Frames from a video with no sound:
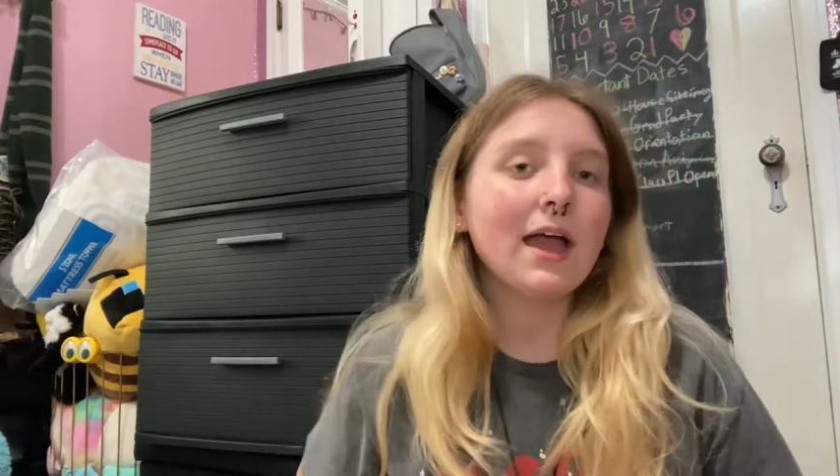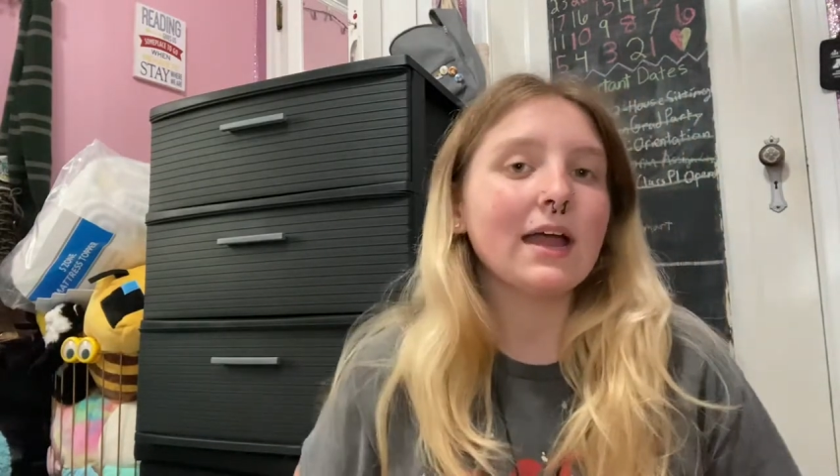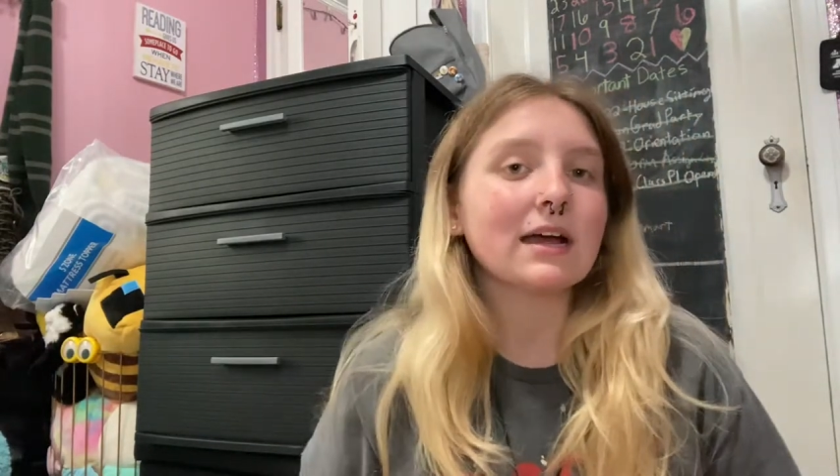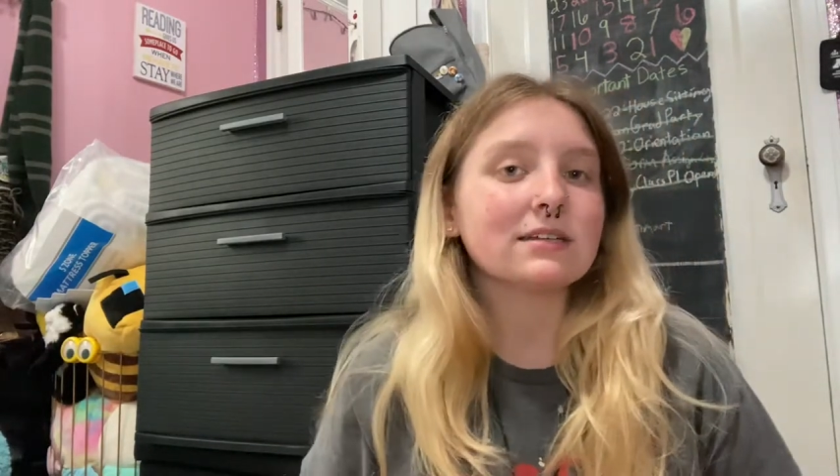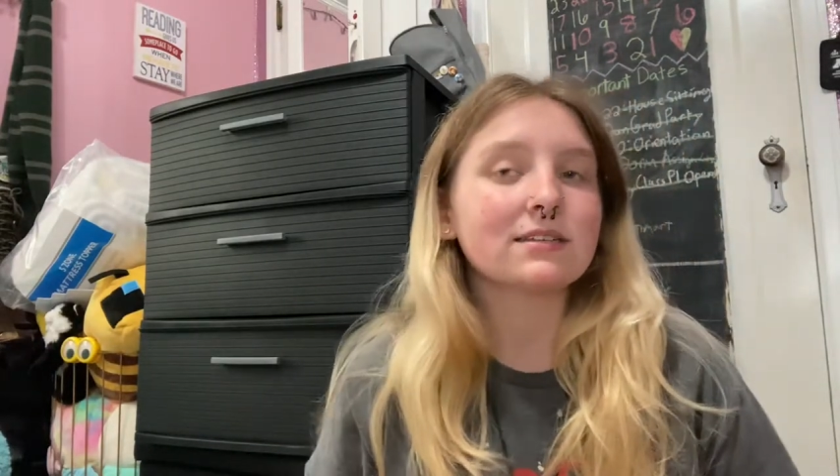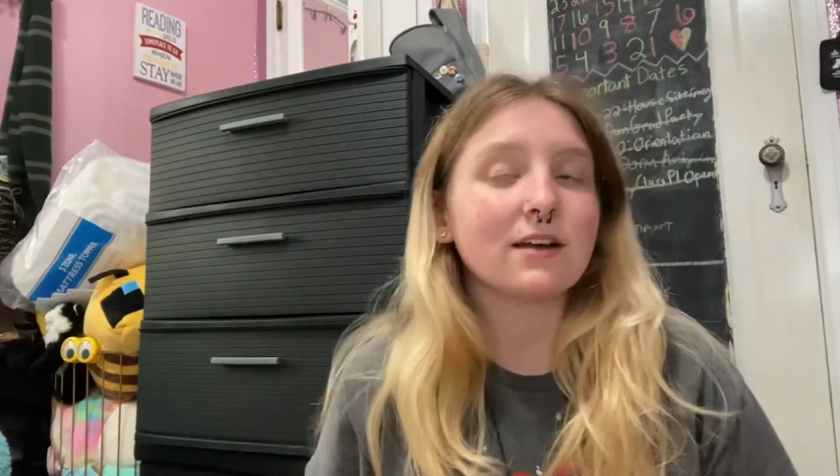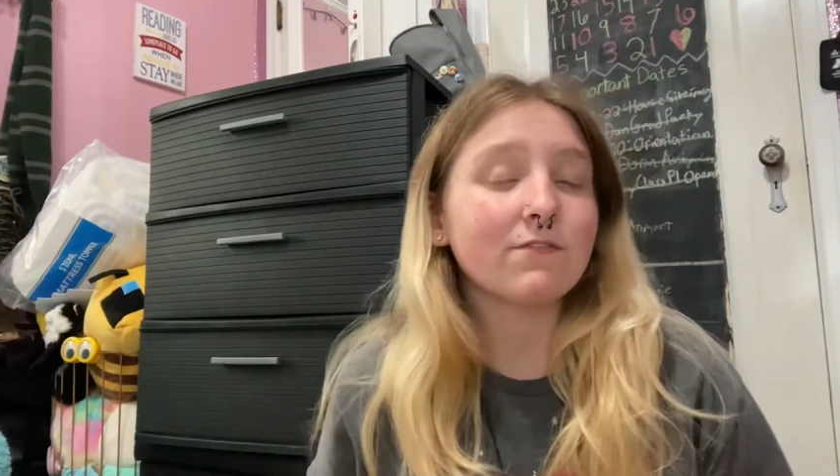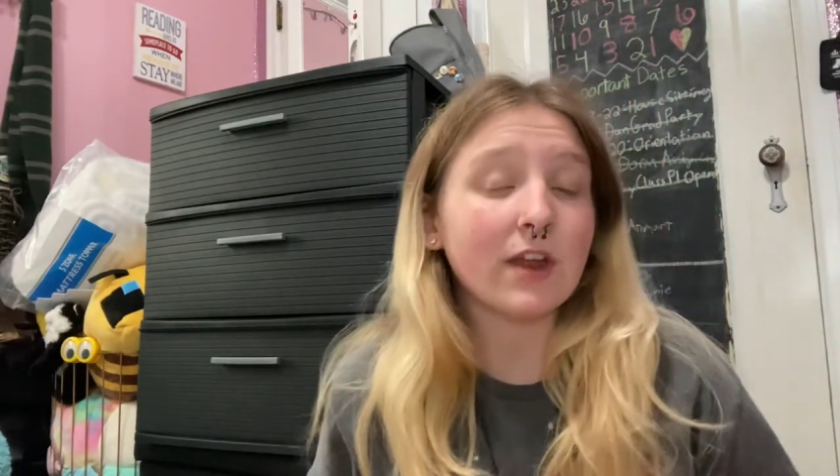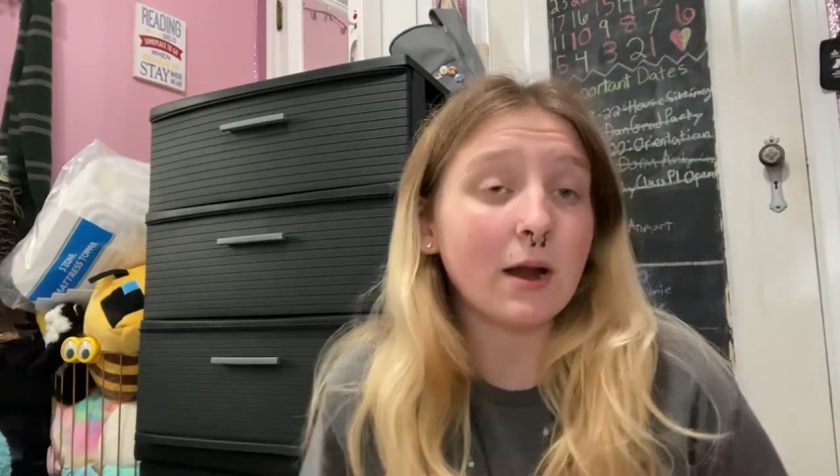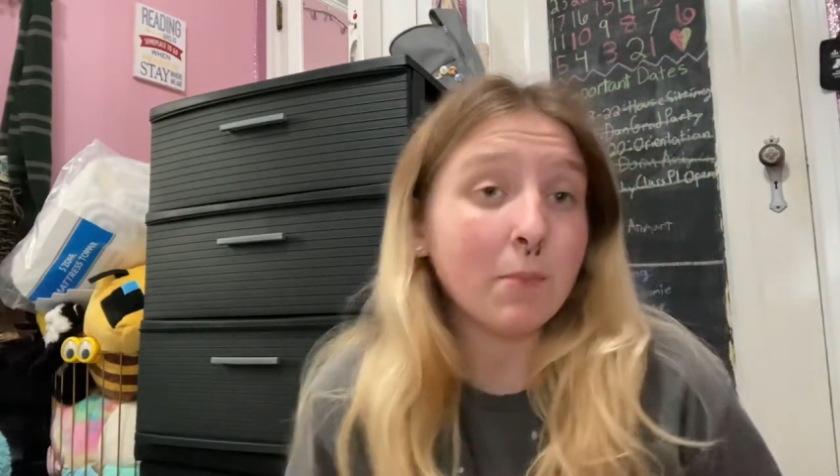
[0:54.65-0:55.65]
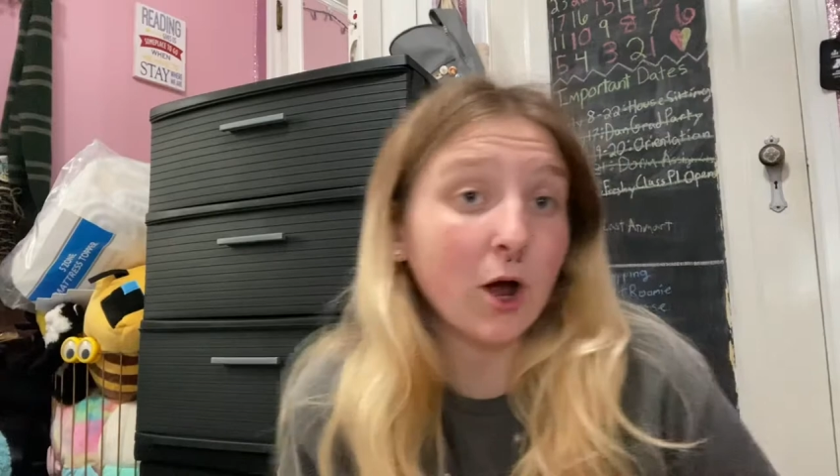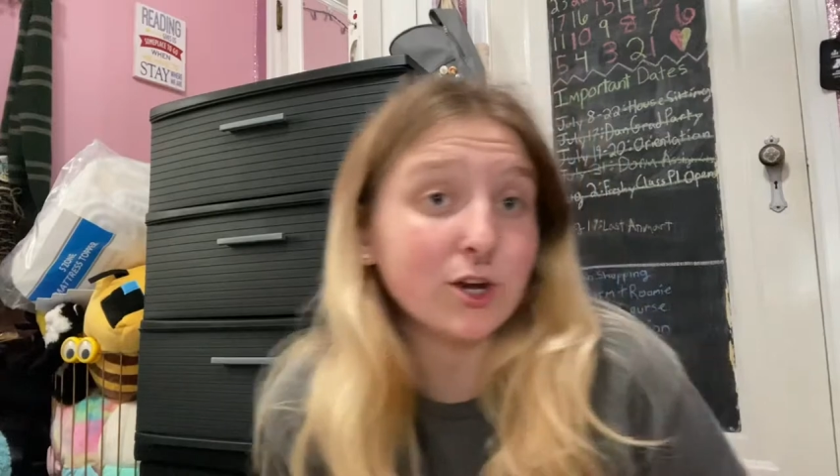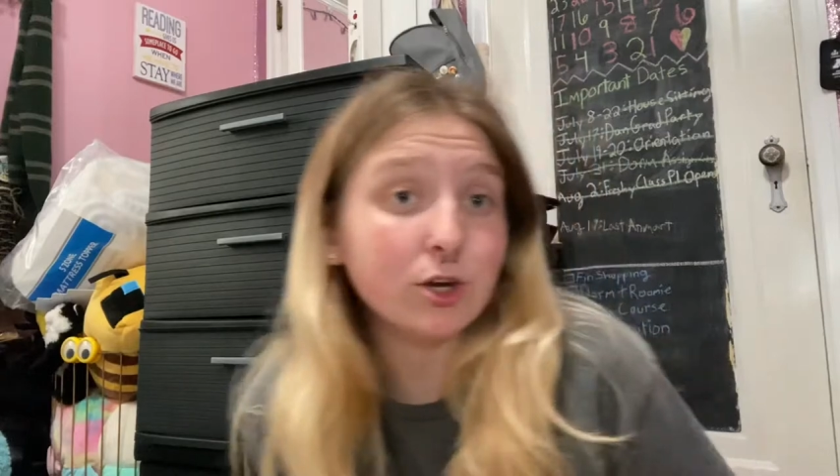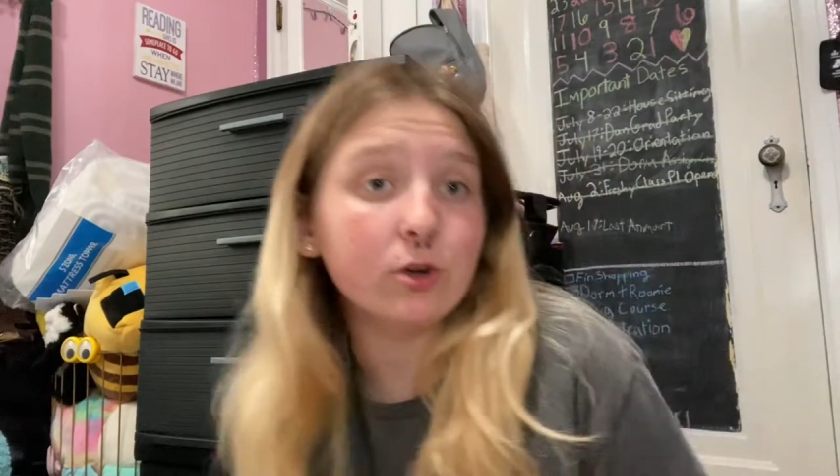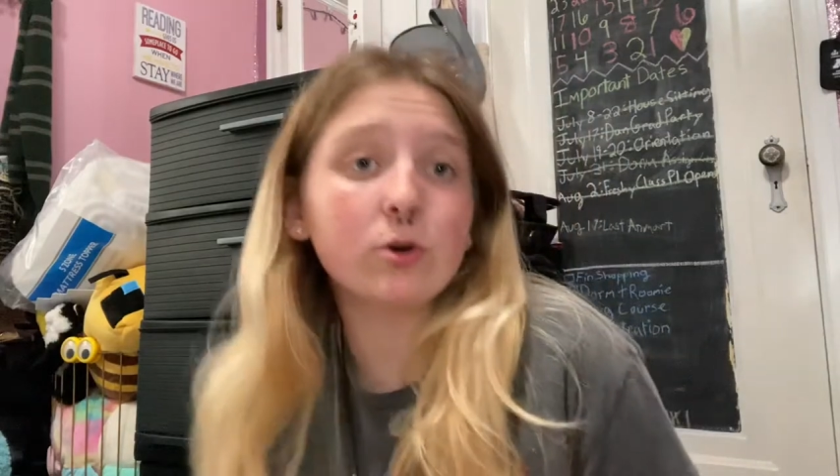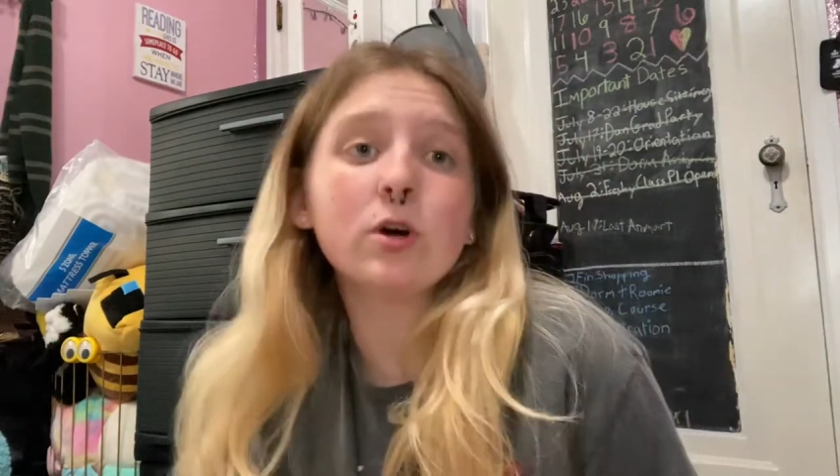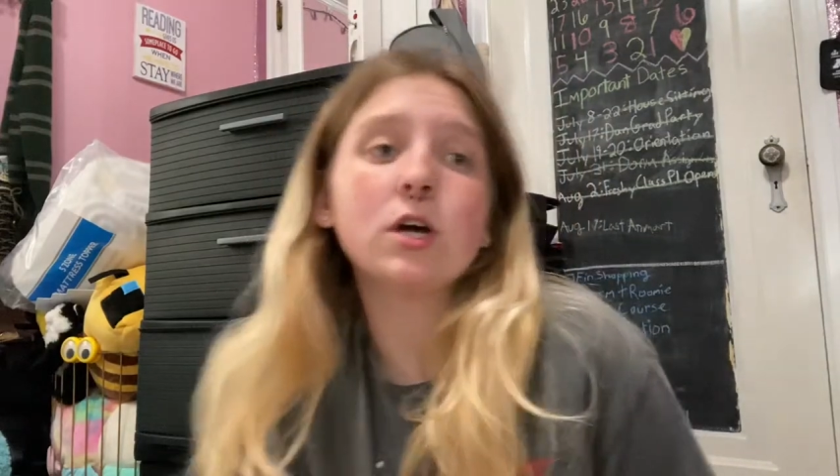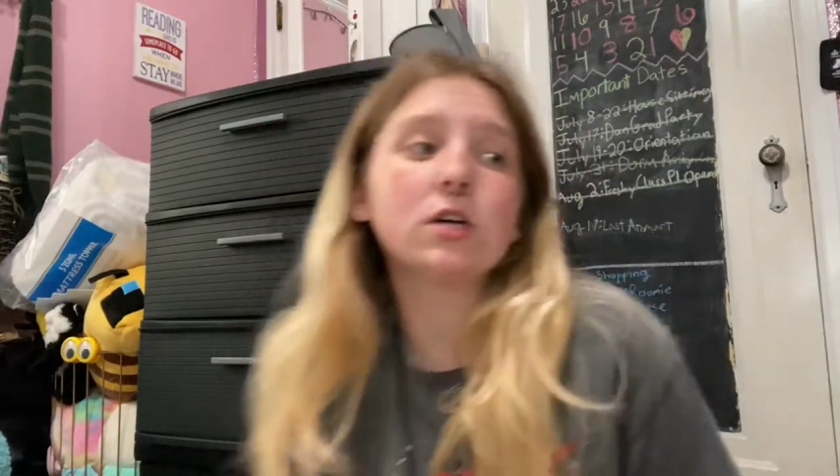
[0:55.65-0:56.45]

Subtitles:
and stuff that I bought new.